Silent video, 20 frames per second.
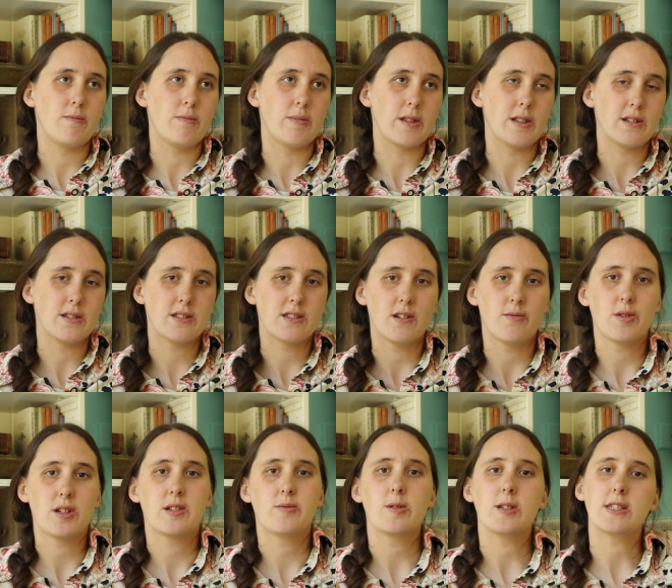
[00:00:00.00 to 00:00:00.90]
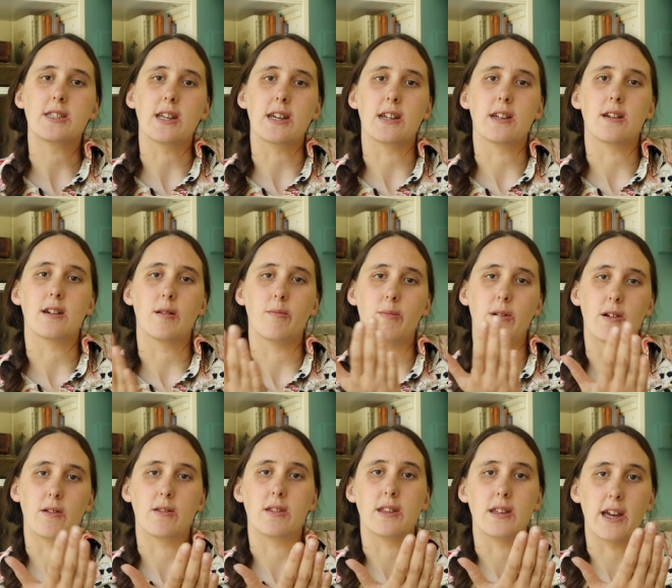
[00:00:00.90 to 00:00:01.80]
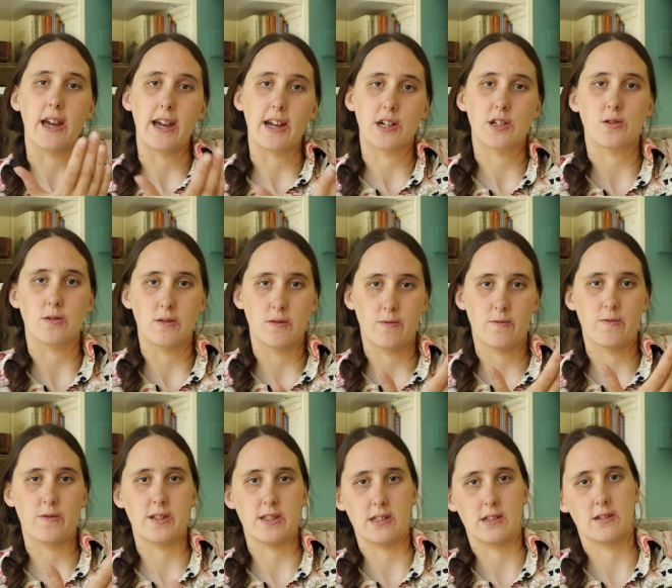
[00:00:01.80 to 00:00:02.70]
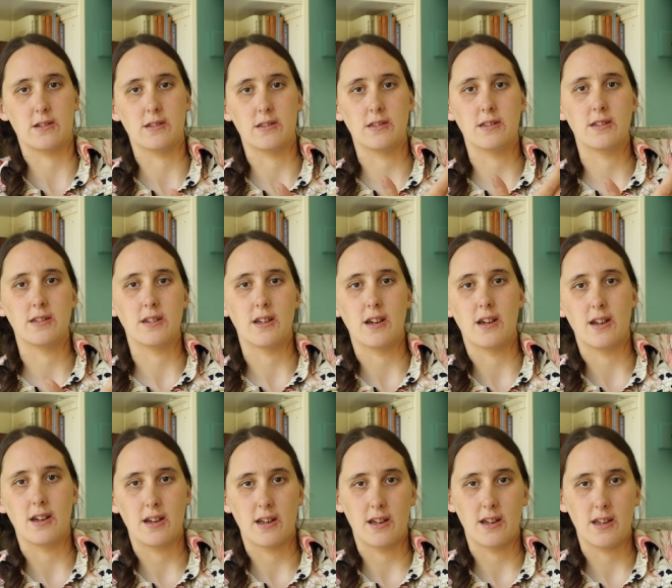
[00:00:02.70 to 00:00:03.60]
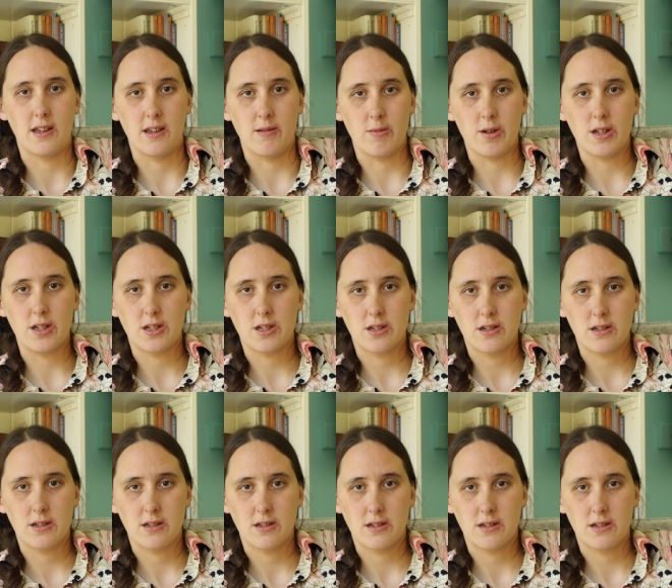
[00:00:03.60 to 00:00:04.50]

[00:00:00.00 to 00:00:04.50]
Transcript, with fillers: But there's so much to be said about the actual physical image.